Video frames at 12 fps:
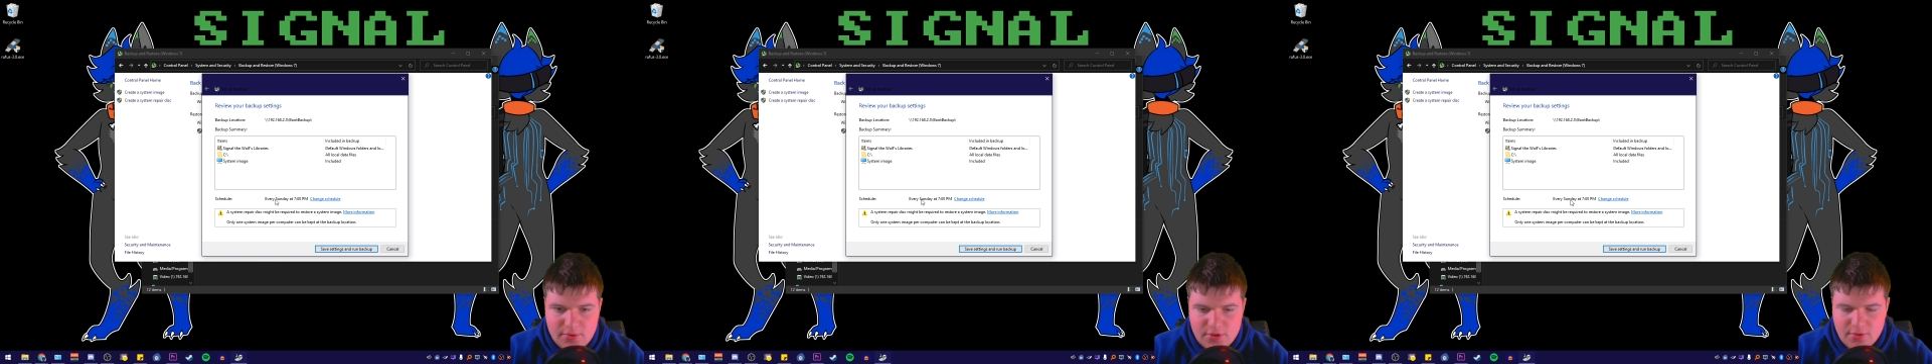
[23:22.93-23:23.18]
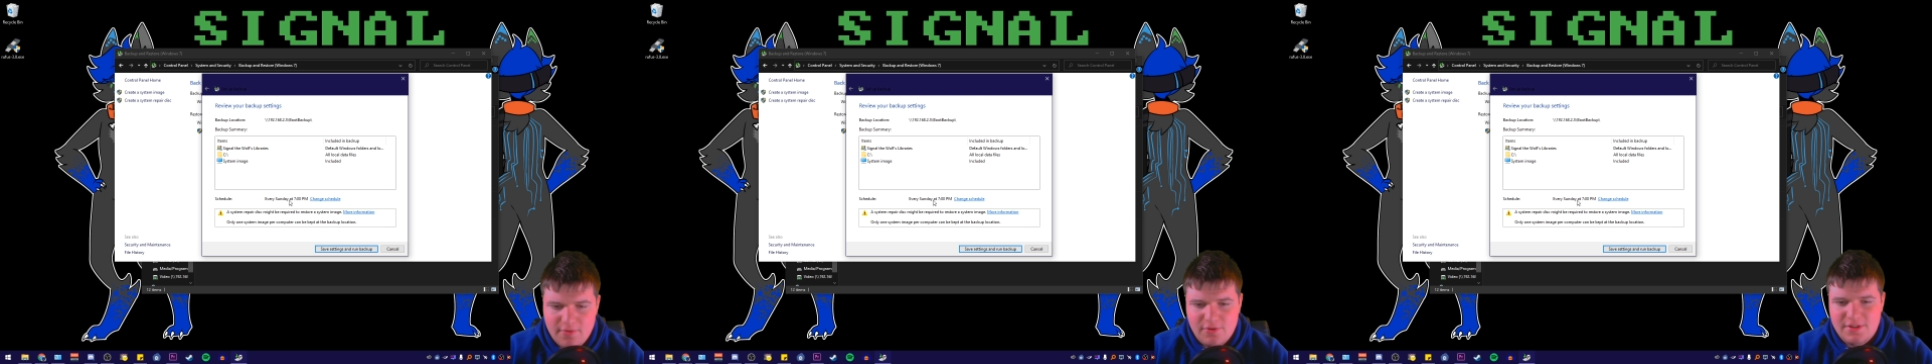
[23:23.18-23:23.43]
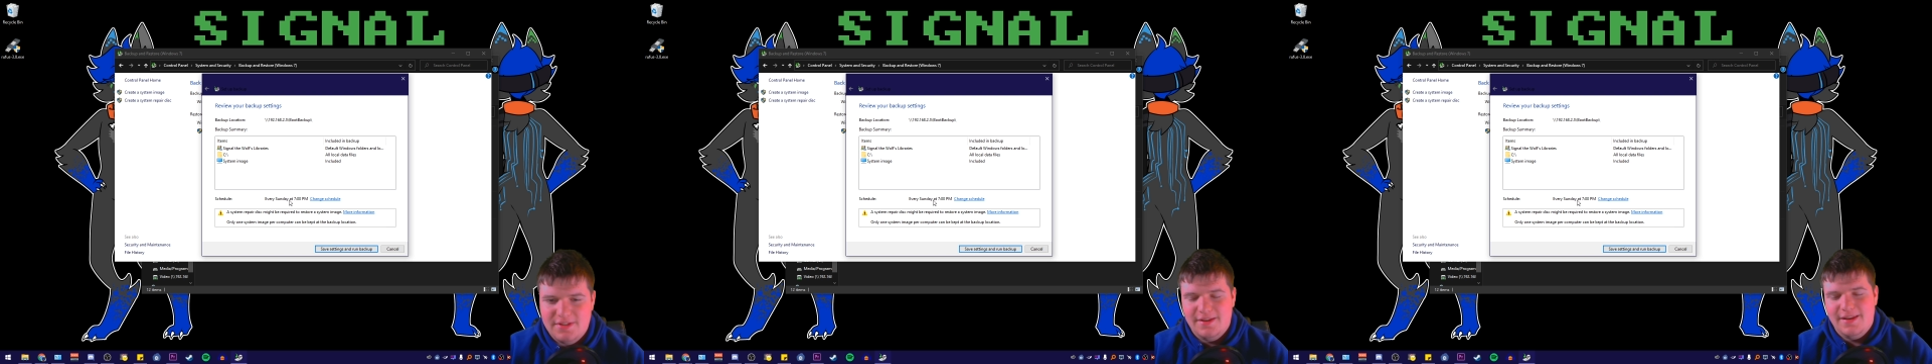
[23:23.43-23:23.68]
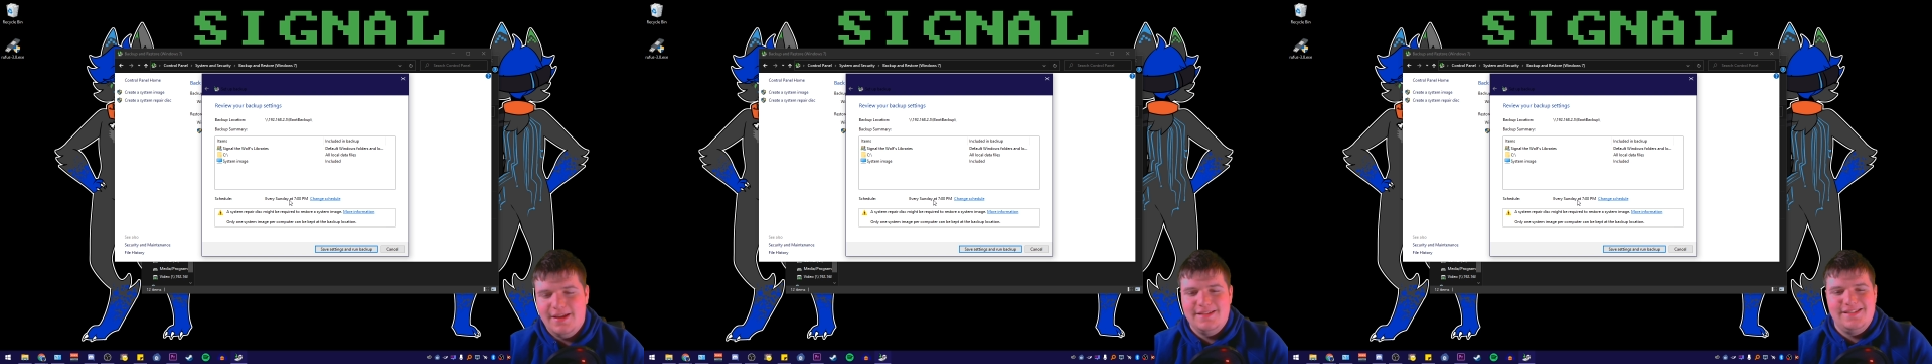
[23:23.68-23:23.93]
So every
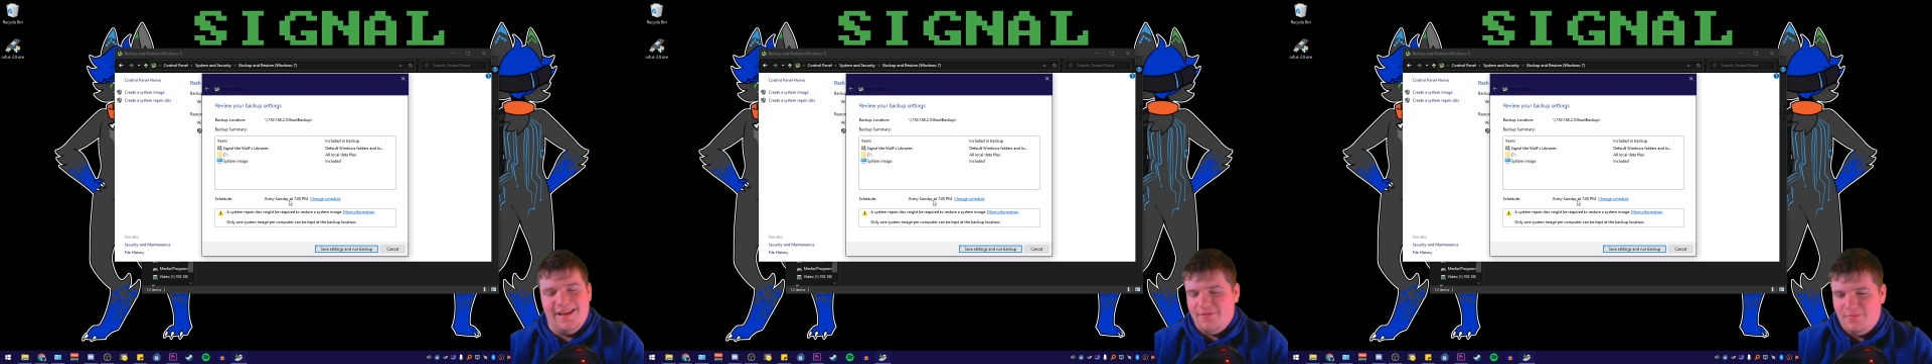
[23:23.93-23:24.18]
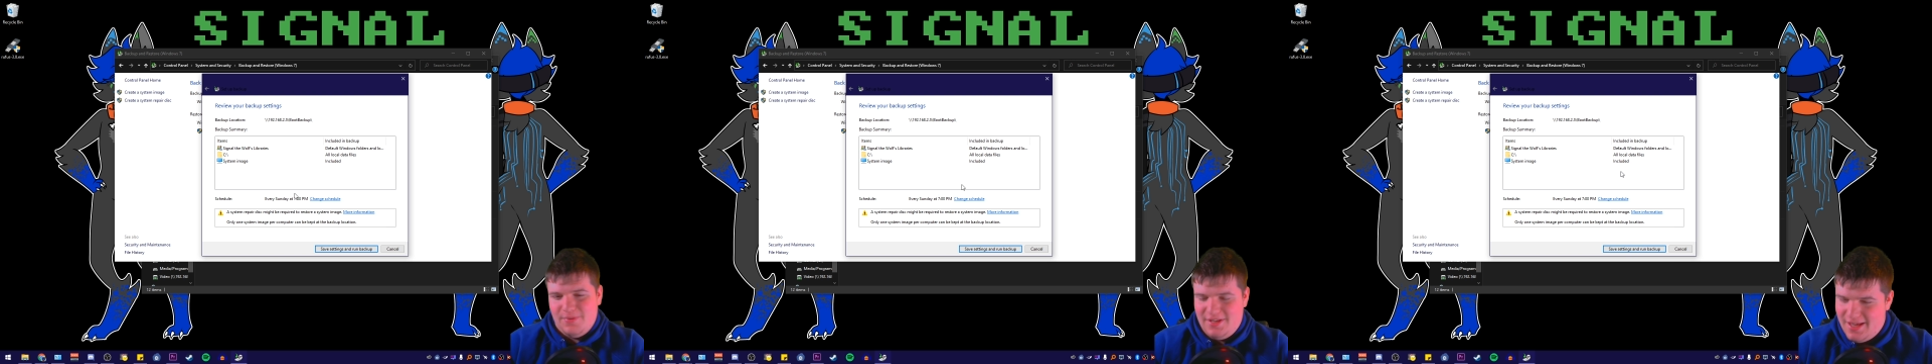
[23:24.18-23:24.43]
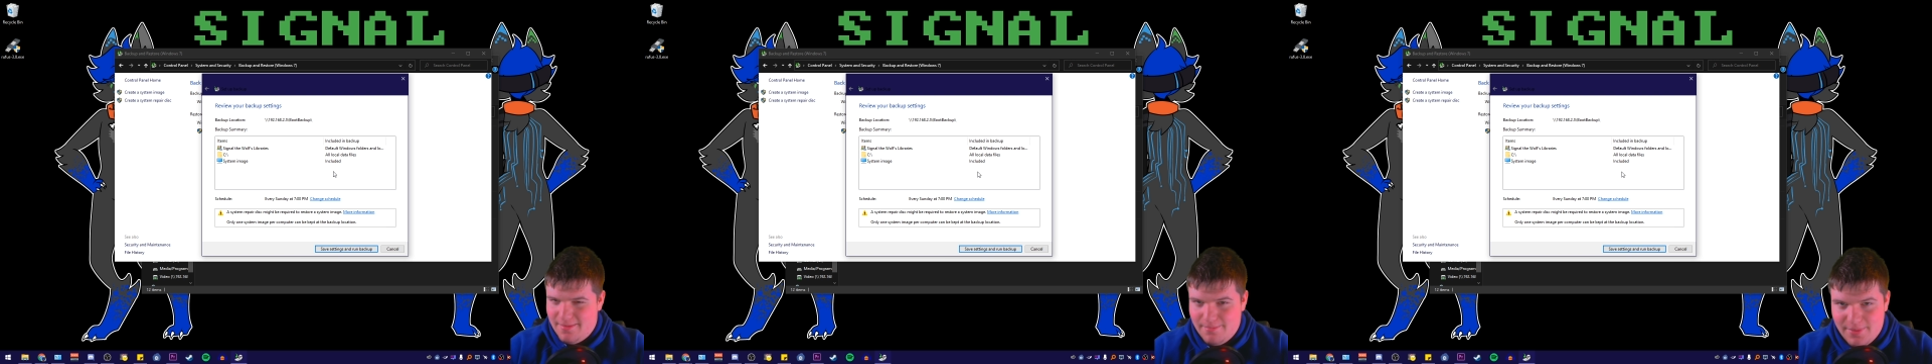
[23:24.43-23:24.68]
Sunday at 7 p.m.